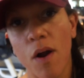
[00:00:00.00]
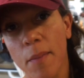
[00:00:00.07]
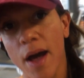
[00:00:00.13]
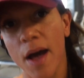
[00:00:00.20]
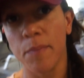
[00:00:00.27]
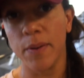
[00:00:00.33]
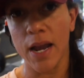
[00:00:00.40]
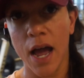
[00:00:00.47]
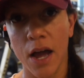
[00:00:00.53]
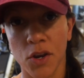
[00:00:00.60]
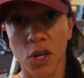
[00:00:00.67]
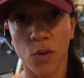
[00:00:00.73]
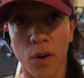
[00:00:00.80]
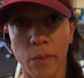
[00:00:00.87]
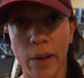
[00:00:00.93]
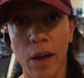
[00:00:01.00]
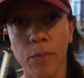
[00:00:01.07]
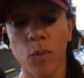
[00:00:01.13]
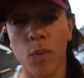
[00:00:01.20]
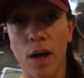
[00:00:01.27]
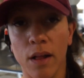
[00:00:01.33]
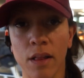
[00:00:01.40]
warm up and how do you warm up.
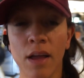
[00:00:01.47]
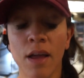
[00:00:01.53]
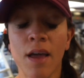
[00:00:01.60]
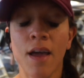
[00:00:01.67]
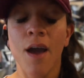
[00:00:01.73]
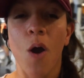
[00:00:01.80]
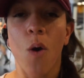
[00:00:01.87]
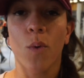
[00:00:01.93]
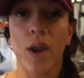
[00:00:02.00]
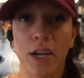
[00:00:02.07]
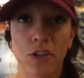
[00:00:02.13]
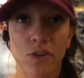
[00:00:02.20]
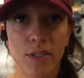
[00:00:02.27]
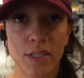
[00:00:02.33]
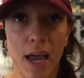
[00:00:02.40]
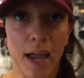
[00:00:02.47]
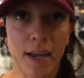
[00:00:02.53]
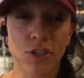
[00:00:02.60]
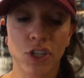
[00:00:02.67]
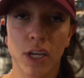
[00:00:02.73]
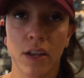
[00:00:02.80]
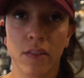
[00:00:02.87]
Well, what I do is I
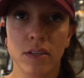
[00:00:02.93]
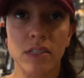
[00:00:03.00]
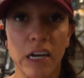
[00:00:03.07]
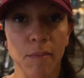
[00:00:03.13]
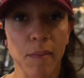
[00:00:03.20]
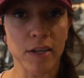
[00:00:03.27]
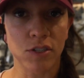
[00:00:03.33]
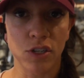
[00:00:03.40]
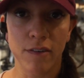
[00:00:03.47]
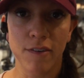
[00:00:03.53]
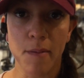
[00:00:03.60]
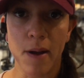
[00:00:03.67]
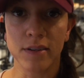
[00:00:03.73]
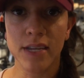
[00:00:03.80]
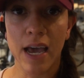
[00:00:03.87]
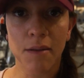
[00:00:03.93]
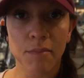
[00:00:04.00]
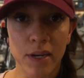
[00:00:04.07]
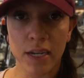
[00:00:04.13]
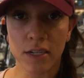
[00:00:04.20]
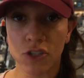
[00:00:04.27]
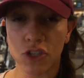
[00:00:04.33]
actually get on the Stairmaster for about ten
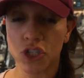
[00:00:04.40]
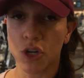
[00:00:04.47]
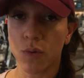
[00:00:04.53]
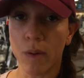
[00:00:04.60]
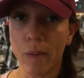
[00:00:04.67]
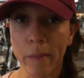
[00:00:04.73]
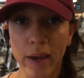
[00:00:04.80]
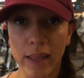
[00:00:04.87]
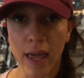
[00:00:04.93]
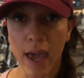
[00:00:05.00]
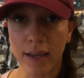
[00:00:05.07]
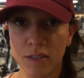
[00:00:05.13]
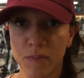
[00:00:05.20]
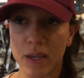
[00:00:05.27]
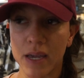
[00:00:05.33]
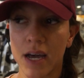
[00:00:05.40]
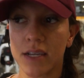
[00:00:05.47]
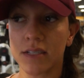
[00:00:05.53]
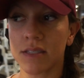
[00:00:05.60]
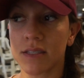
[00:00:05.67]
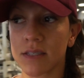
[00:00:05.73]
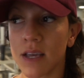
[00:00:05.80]
minutes just to warm up my legs
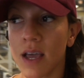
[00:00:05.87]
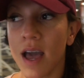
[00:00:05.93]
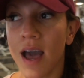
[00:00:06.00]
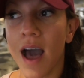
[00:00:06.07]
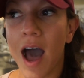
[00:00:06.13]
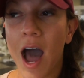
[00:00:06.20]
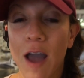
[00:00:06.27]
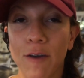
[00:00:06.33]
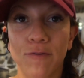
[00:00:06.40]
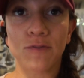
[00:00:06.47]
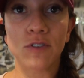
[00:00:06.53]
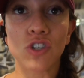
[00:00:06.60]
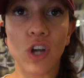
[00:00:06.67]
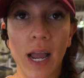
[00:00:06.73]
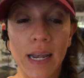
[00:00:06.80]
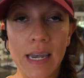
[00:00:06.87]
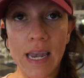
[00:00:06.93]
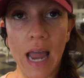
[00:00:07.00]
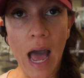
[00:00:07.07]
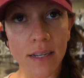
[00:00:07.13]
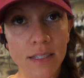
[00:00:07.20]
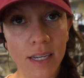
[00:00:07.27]
because I've tried
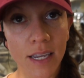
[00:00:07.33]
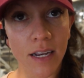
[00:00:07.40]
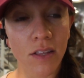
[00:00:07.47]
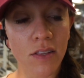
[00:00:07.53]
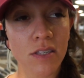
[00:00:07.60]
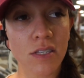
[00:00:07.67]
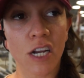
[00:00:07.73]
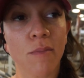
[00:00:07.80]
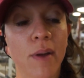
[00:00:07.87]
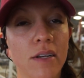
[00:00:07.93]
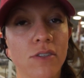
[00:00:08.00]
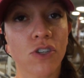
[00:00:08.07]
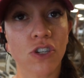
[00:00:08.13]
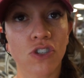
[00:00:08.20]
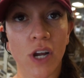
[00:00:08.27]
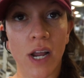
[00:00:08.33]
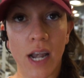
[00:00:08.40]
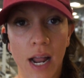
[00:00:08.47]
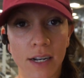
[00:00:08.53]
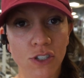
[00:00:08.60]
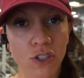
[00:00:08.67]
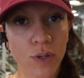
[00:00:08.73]
not to get on the Stairmaster and tried
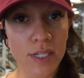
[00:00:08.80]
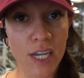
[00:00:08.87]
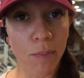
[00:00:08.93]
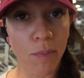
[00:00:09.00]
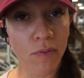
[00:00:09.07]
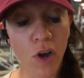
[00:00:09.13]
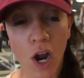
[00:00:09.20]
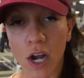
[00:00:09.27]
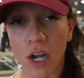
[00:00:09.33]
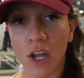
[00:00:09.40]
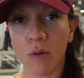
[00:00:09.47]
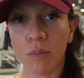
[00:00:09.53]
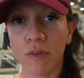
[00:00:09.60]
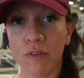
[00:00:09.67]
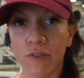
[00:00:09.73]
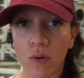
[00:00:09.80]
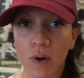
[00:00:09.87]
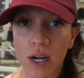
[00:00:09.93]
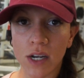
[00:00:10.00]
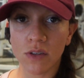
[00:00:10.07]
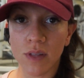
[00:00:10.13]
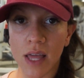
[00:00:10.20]
not to do any type of cardio before
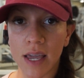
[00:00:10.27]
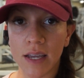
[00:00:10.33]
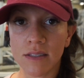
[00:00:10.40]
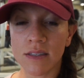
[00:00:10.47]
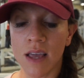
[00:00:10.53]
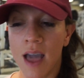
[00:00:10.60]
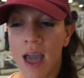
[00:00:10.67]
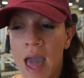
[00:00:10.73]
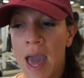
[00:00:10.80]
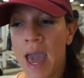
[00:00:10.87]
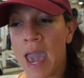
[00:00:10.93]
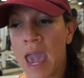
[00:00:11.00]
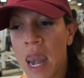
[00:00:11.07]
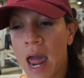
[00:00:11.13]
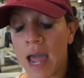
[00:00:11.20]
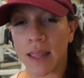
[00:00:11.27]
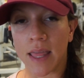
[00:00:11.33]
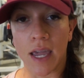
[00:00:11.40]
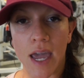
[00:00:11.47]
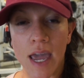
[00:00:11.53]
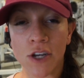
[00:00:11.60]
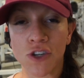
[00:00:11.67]
I do legs, and I
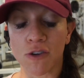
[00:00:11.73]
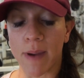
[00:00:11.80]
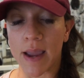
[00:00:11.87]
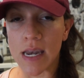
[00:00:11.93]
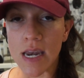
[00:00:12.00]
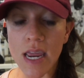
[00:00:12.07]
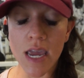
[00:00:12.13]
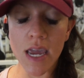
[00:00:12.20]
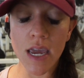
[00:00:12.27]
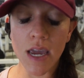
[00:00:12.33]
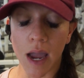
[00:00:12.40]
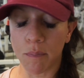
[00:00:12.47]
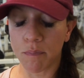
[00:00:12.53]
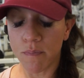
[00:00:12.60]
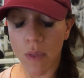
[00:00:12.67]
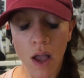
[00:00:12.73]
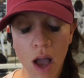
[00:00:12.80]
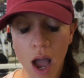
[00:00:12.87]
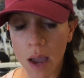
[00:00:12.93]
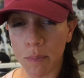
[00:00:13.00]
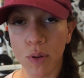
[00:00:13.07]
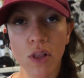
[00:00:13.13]
like injure my knee, I,
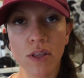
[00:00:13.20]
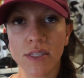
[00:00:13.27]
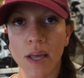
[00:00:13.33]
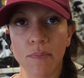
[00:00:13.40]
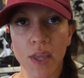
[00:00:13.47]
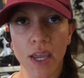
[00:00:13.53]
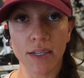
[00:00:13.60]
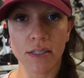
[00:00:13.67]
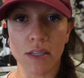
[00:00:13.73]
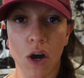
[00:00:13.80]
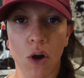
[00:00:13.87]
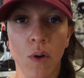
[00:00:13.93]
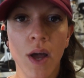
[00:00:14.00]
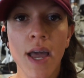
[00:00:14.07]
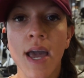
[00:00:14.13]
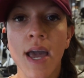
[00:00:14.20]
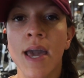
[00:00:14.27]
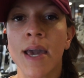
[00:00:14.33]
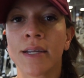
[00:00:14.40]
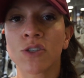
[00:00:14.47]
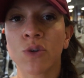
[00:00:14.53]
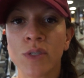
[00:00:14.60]
I pull something, so
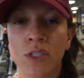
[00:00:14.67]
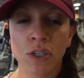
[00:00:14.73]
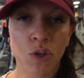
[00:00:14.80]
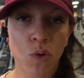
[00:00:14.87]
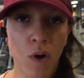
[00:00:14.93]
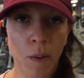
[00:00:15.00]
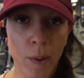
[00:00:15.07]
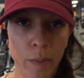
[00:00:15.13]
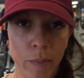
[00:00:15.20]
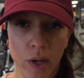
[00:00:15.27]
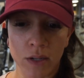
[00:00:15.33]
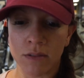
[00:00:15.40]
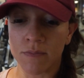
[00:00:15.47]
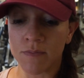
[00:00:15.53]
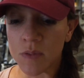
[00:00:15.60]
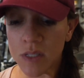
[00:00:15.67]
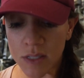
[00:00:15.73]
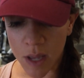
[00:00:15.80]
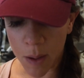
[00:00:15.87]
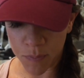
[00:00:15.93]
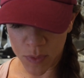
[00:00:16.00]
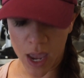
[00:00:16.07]
it's always good to warm up on
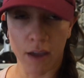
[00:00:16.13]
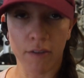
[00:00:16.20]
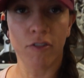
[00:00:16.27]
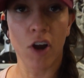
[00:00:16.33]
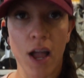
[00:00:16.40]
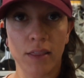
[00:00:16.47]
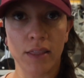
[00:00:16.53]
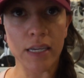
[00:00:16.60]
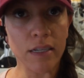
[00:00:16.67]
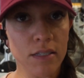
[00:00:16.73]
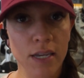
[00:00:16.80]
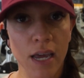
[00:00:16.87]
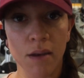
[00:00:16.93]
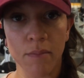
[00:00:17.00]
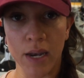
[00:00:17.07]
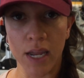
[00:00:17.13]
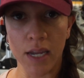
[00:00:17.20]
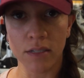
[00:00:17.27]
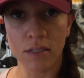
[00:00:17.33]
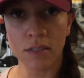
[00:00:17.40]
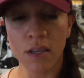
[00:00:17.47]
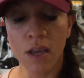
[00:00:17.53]
something for at least ten
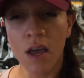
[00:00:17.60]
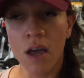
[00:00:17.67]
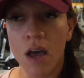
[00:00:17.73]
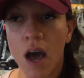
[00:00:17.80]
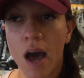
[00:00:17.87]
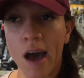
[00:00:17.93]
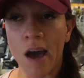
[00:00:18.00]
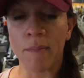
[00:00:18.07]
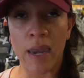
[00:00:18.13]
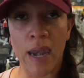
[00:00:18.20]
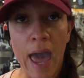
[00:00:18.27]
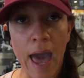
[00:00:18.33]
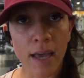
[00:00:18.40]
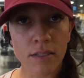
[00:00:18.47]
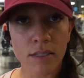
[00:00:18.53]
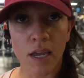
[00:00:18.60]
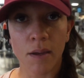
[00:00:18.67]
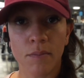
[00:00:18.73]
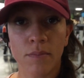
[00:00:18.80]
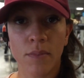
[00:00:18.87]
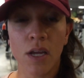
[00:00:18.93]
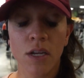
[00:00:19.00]
minutes. Um, and as
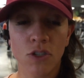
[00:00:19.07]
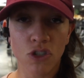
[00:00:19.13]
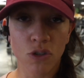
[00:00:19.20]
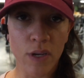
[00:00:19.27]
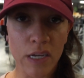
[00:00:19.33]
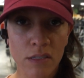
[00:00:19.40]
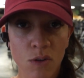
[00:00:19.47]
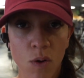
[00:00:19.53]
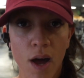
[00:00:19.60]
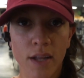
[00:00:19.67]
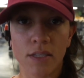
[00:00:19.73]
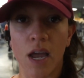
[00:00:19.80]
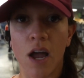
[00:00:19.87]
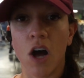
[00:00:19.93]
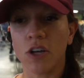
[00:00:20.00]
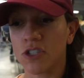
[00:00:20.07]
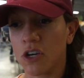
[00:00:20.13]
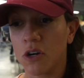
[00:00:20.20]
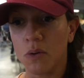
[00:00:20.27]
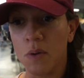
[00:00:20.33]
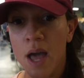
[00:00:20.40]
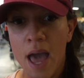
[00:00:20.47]
I'm doing squats, I
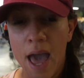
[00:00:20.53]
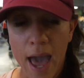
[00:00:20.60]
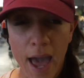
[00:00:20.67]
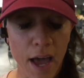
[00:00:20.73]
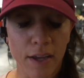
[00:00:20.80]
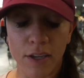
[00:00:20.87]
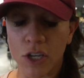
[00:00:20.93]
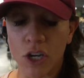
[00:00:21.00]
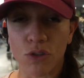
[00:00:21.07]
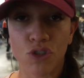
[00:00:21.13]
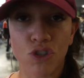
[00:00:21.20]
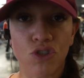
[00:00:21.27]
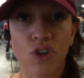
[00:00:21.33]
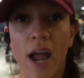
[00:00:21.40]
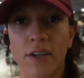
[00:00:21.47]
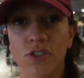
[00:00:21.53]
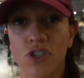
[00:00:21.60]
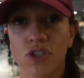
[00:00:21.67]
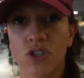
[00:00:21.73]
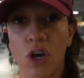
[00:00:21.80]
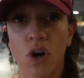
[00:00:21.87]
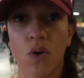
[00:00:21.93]
also, you know, stretch.
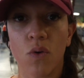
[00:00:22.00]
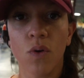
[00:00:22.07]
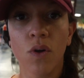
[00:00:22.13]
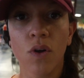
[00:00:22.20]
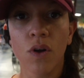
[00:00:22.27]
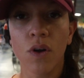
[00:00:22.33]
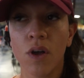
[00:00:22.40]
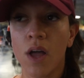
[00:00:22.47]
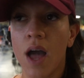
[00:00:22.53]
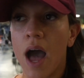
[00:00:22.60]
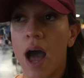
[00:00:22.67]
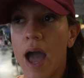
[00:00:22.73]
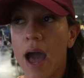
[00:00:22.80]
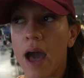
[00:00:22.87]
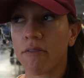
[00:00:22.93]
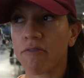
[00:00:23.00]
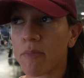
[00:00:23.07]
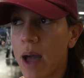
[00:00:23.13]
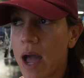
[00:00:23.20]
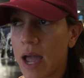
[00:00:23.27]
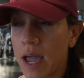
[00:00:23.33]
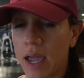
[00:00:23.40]
So I have
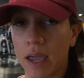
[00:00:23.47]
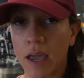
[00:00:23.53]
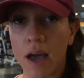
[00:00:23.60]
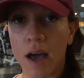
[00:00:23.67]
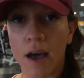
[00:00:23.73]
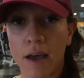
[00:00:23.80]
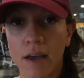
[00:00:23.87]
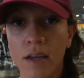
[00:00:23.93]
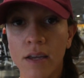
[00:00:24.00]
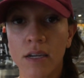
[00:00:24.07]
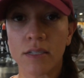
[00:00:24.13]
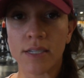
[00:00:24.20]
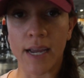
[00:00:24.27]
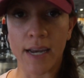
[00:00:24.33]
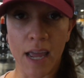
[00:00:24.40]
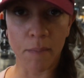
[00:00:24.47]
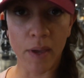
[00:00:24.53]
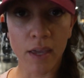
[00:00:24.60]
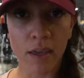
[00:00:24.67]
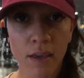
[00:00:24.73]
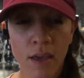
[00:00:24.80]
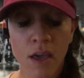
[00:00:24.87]
my uh,
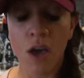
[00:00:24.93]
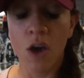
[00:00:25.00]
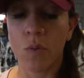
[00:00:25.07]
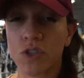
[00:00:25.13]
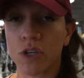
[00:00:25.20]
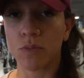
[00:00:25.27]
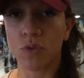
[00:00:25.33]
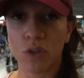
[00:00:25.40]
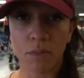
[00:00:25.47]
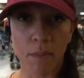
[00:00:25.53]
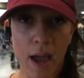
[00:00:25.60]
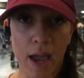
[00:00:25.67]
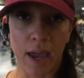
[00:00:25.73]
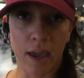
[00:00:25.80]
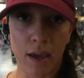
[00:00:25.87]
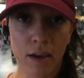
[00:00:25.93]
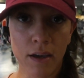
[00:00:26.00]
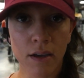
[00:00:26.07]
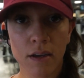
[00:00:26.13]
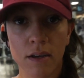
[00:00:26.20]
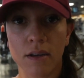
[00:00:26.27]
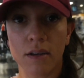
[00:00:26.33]
dynamic, which I'm doing my
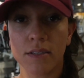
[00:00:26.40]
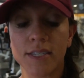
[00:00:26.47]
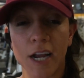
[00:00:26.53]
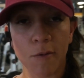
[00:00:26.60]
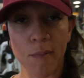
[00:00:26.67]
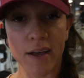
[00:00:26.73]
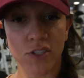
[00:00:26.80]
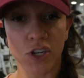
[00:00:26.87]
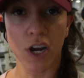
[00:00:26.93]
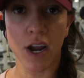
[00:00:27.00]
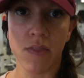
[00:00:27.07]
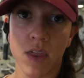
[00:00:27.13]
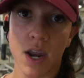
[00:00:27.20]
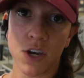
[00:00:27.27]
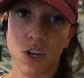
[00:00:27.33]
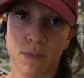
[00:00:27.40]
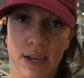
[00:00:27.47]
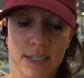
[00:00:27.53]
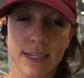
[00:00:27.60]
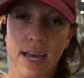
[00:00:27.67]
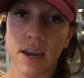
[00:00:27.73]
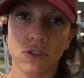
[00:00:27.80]
Stairmaster, and then I do my
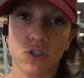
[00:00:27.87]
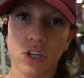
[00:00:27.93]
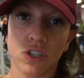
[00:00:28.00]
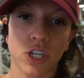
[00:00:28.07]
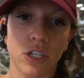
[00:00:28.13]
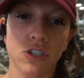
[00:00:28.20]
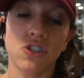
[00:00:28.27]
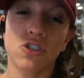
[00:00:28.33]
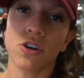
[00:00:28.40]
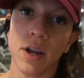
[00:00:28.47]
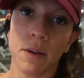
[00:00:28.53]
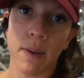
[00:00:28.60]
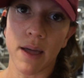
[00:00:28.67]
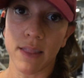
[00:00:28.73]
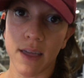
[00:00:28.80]
static stretching during my